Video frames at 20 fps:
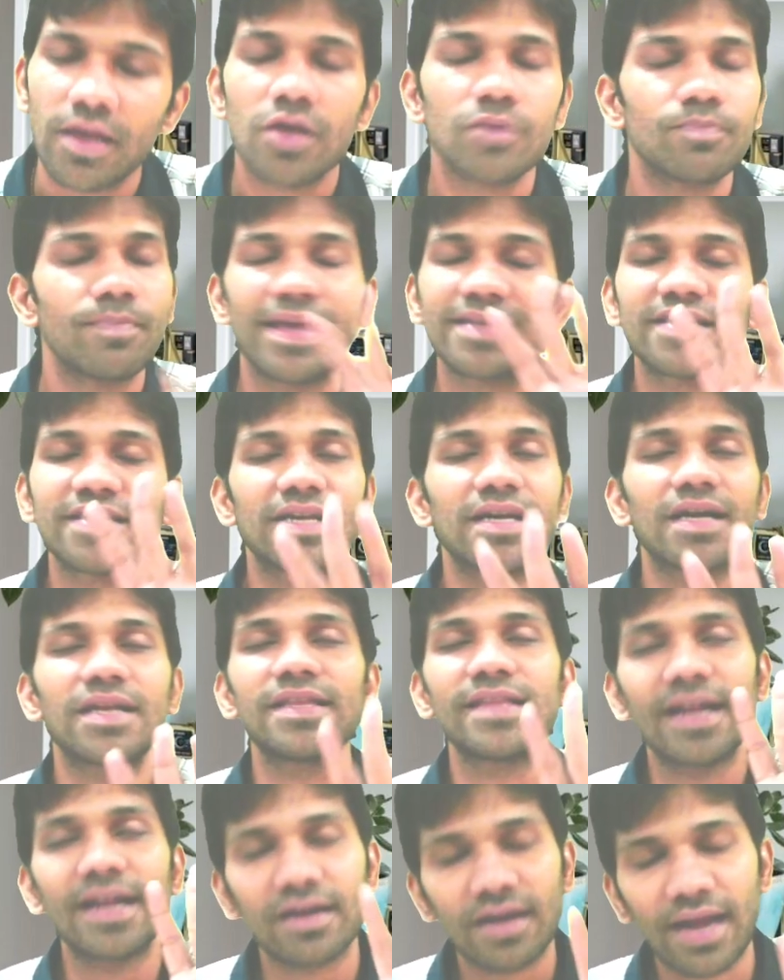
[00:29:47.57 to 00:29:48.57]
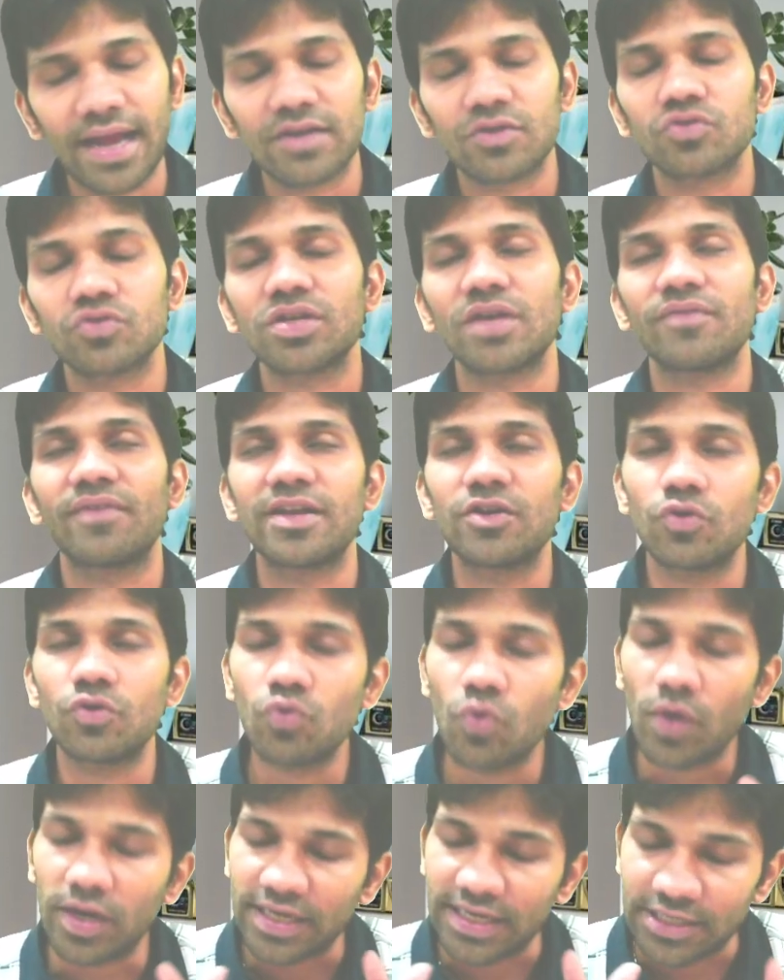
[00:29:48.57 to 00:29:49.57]
Basically, they are trying to say when you do
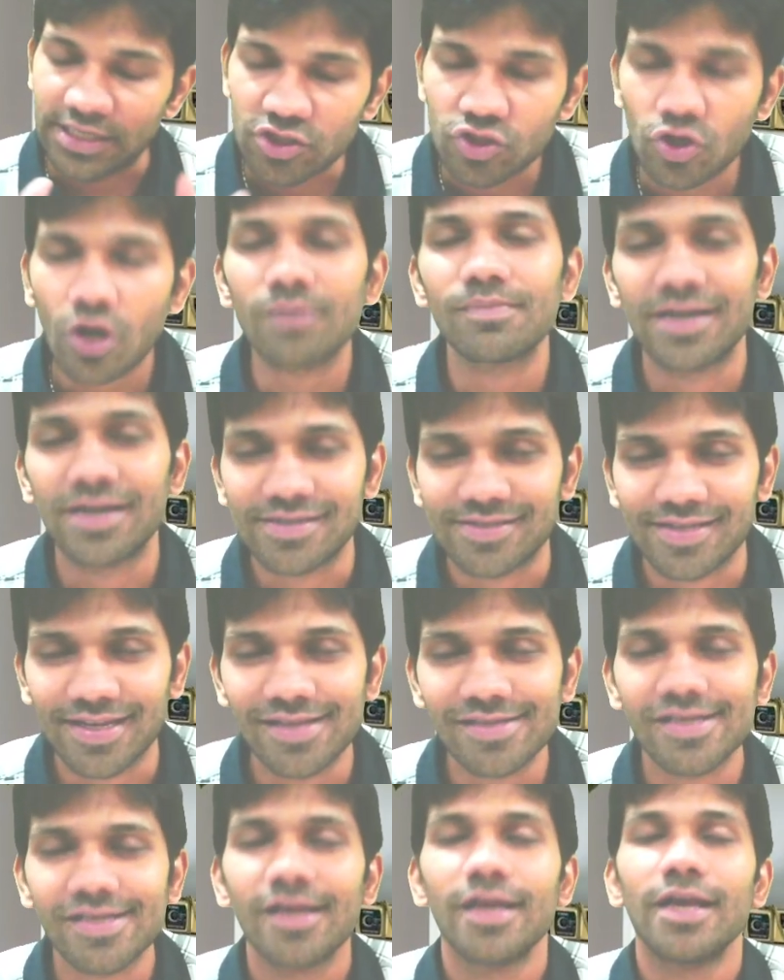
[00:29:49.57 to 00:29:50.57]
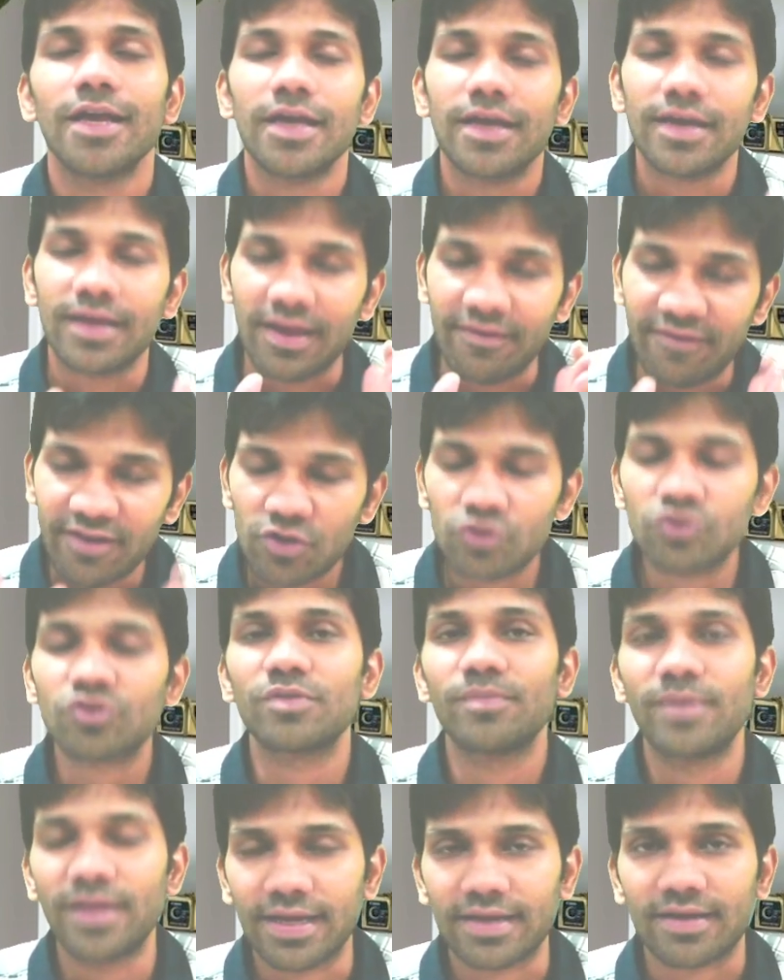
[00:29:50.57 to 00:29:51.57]
any installment sales, revenue should
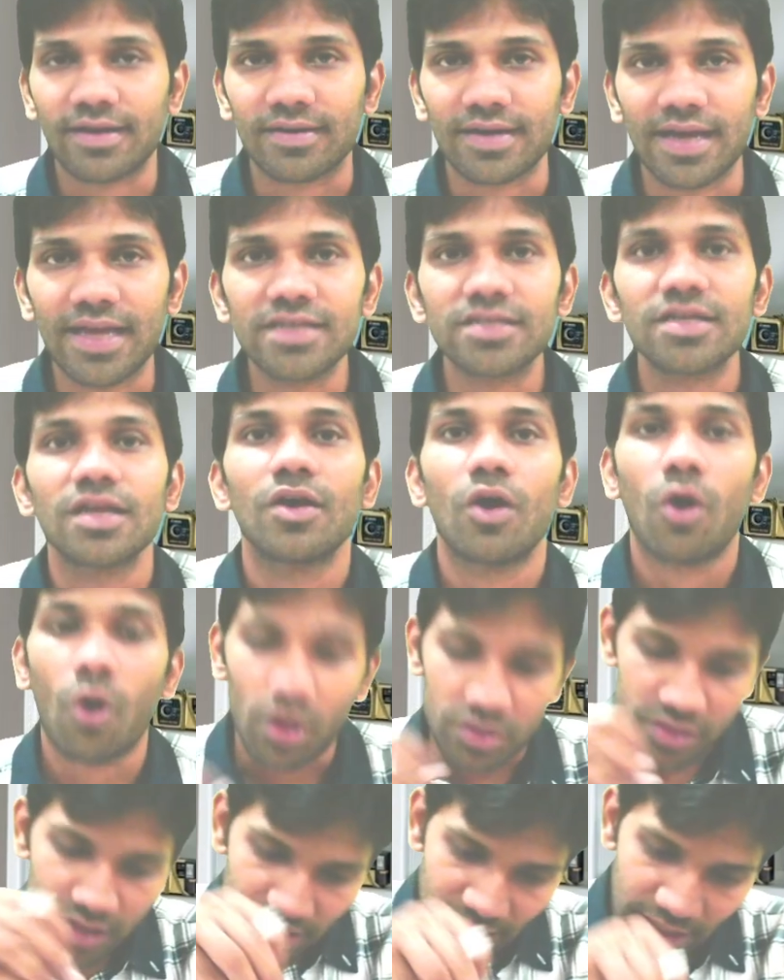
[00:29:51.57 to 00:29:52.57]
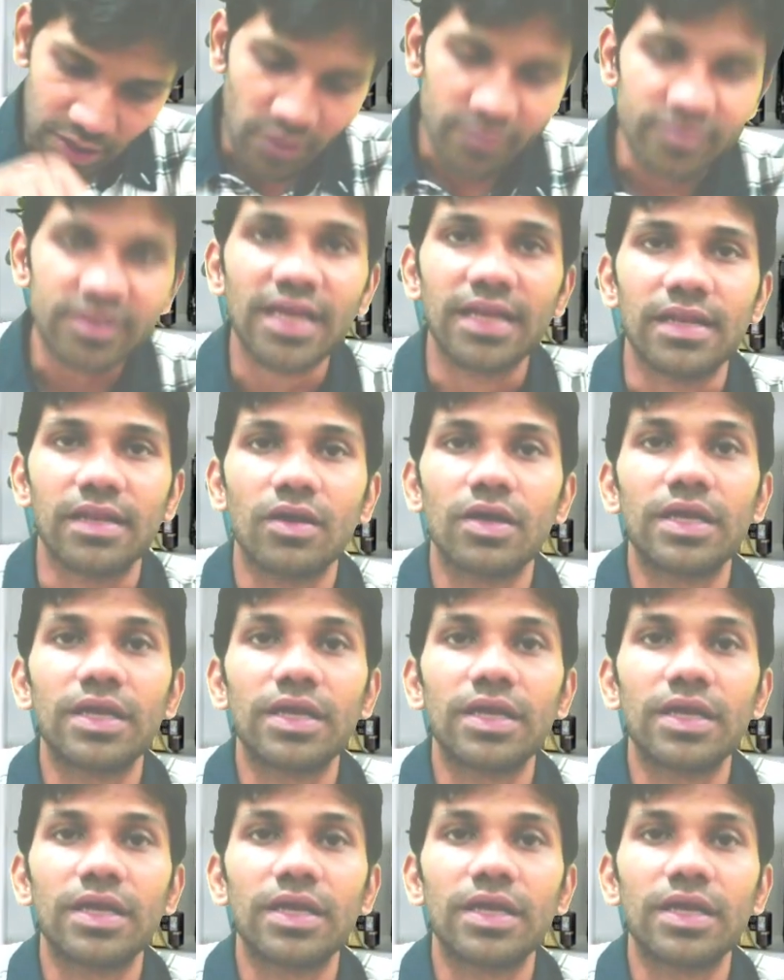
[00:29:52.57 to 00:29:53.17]
be recognized on the date of sale.